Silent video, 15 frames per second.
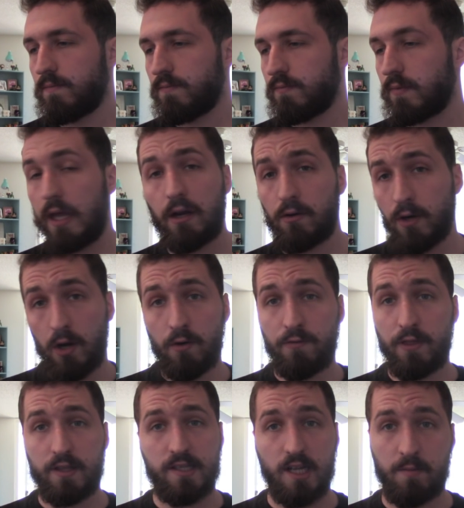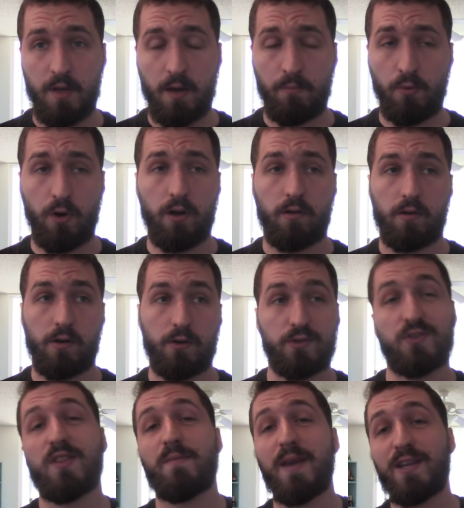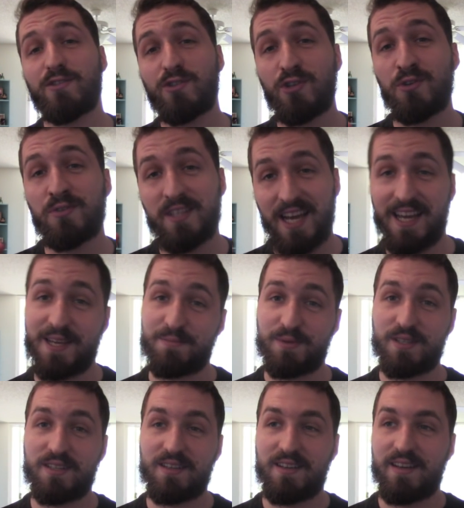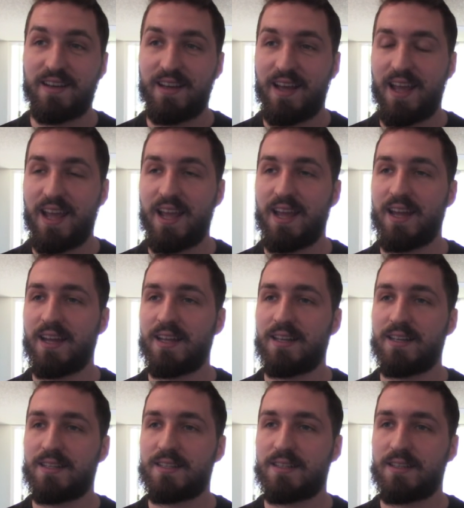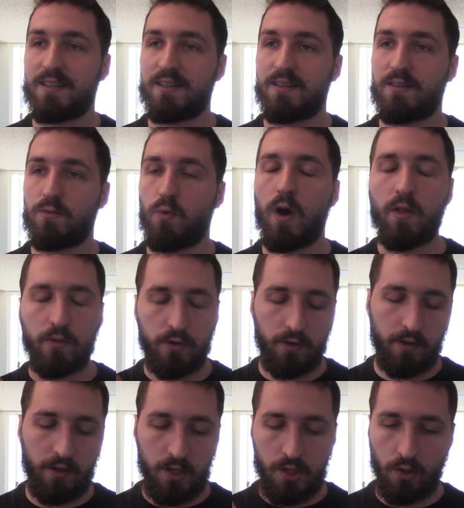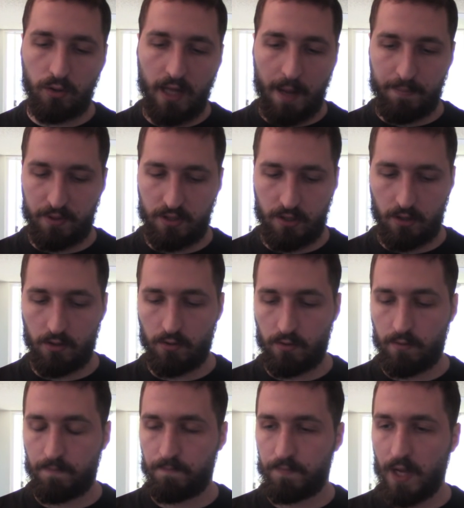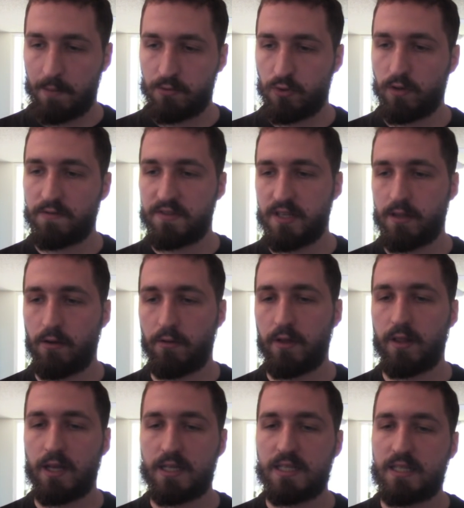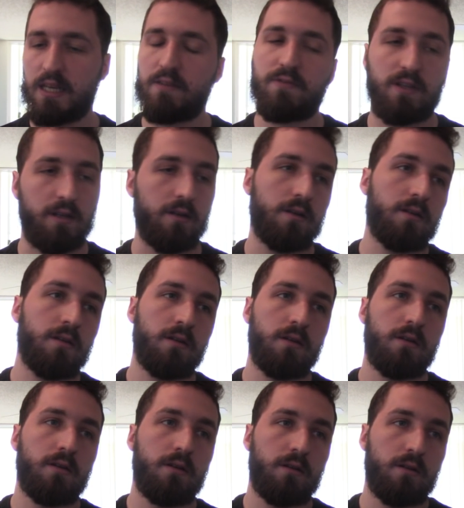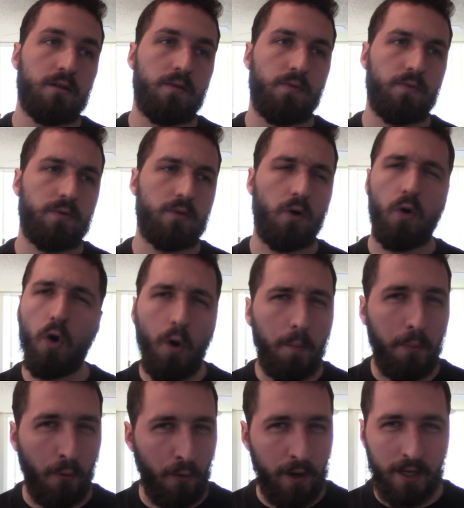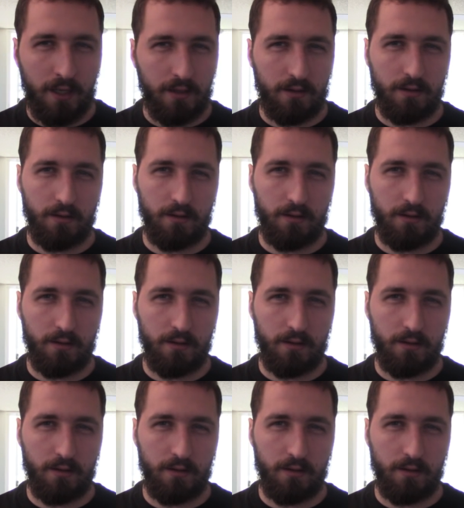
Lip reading: they don't know if it's going to be a boy or a girl. So they made 2 tapes, and well, during this whole episode, I'm sort of sitting there thinking, like, Steven, the whole point